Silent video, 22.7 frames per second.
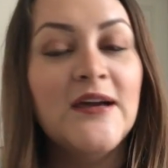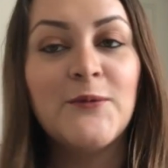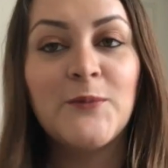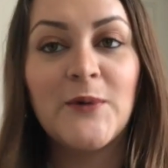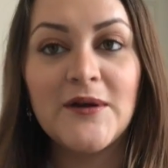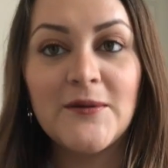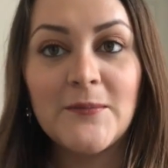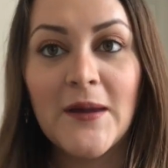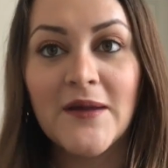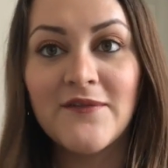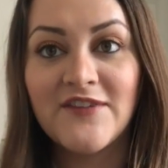
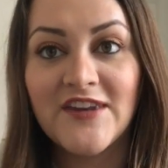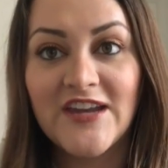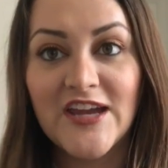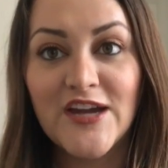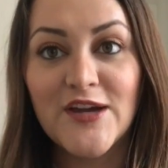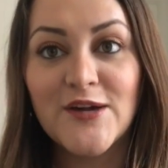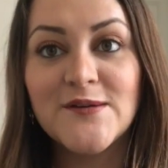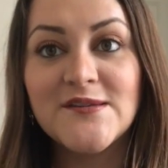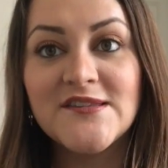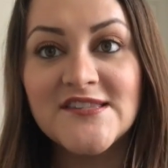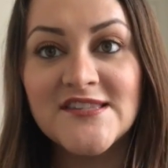one of my
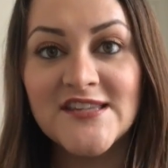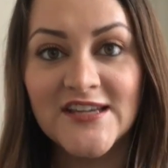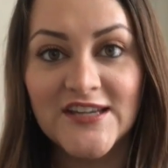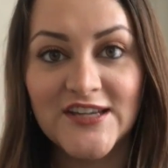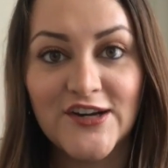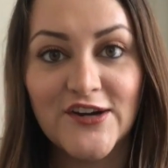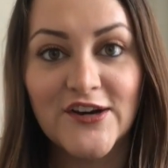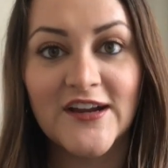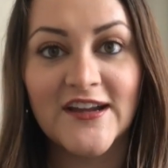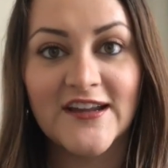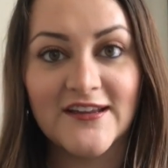videos,
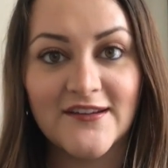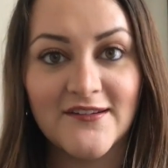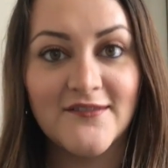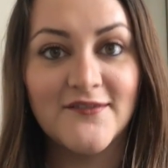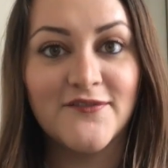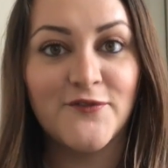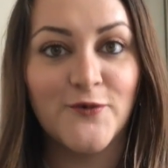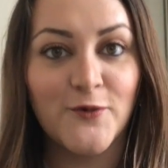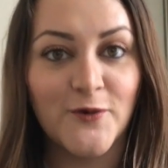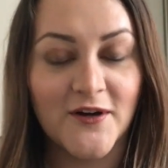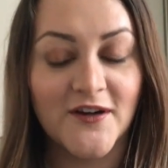you're
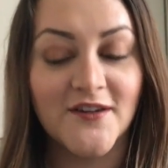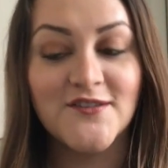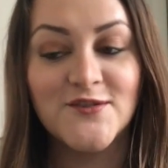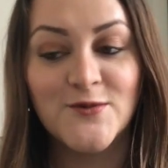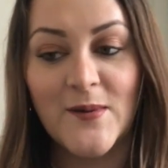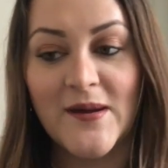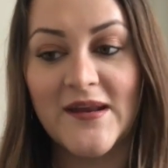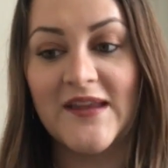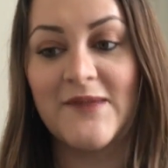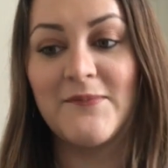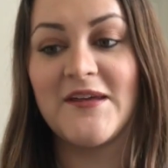in for
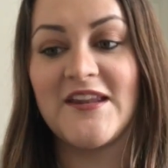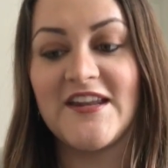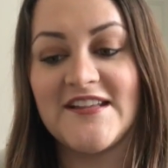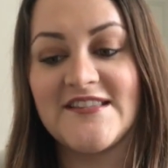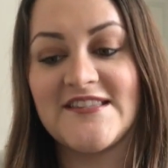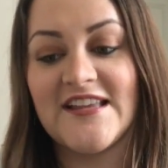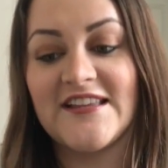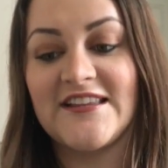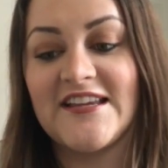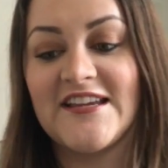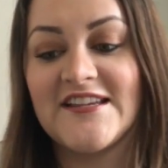twenty
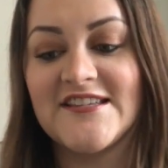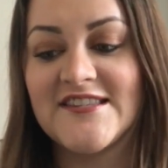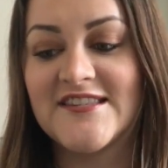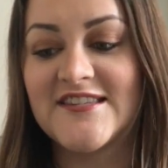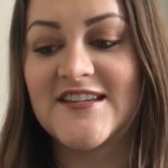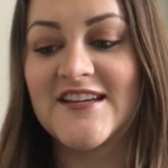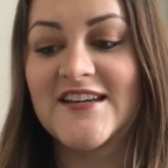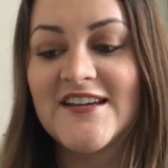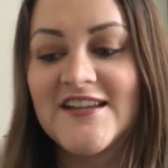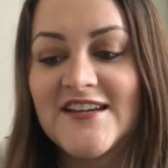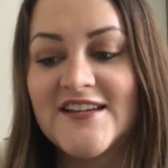minutes at
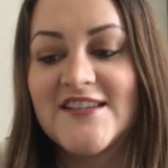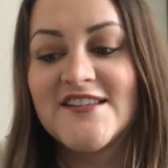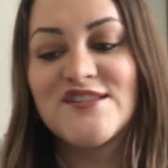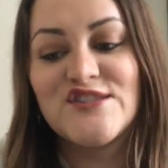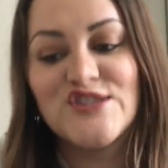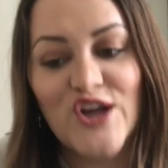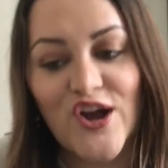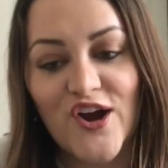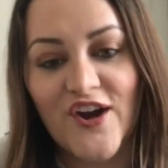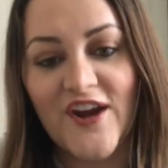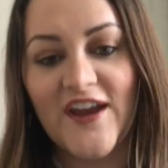least.
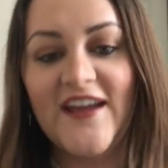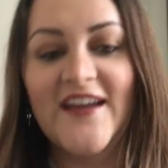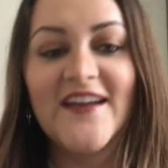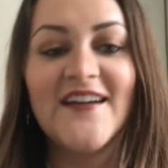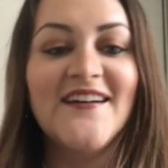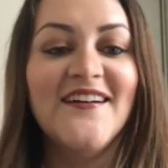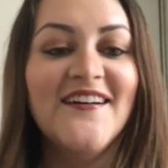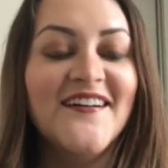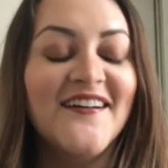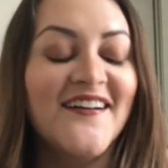Sorry.